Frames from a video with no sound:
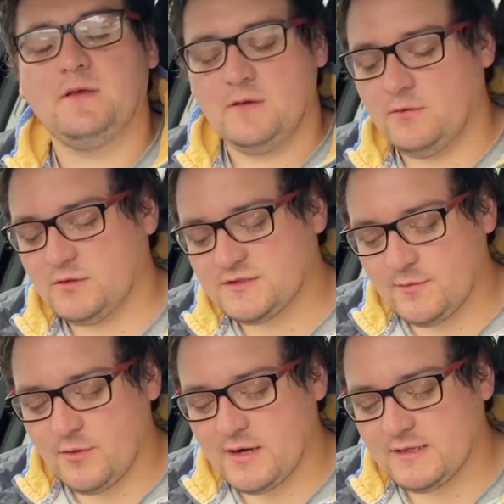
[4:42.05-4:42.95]
Well,
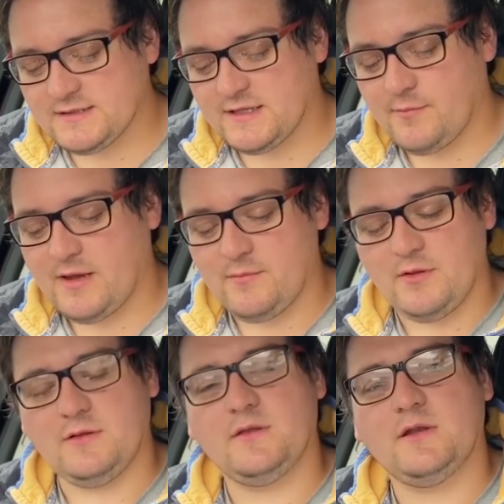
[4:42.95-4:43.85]
somewhere else in the
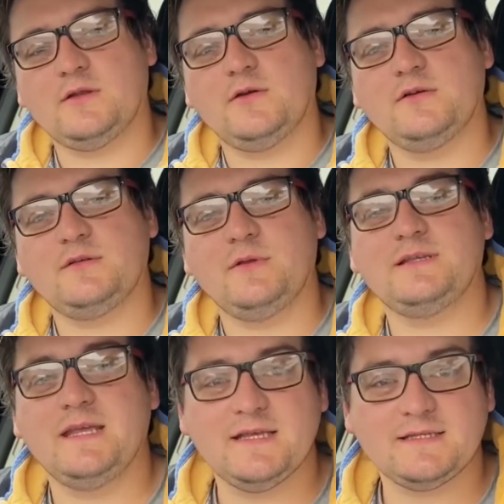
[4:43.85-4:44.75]
Bible that it talks about
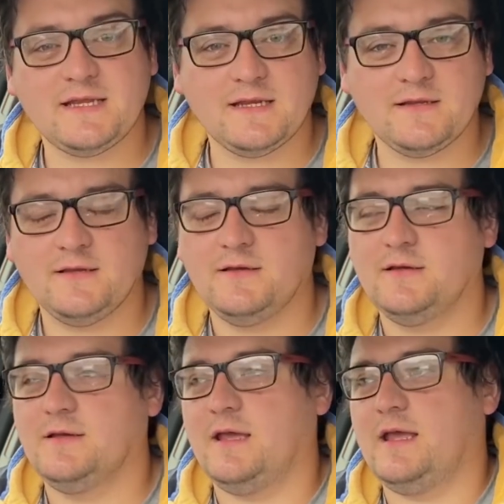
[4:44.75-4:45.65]
tasting
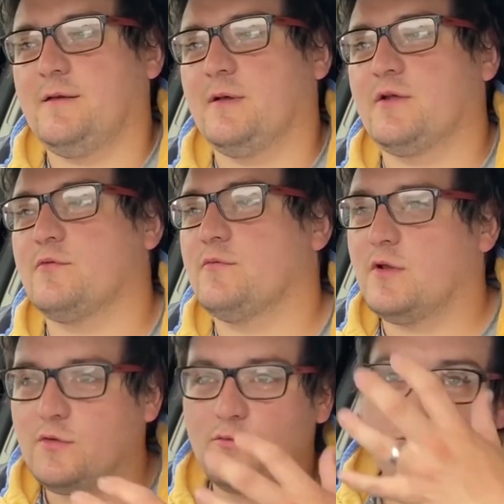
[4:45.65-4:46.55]
and
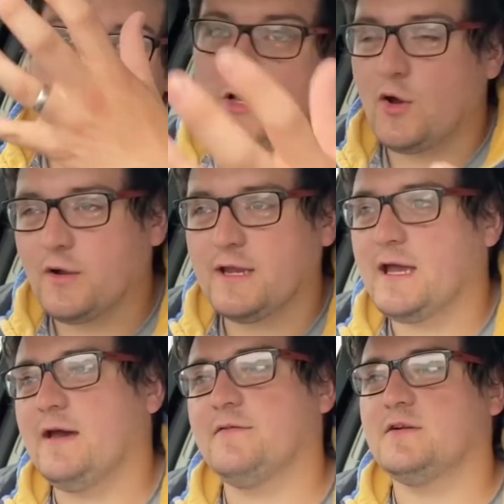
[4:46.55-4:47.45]
longing
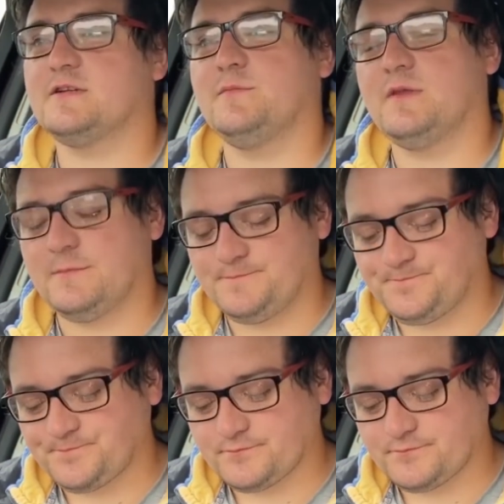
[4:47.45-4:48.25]
after something.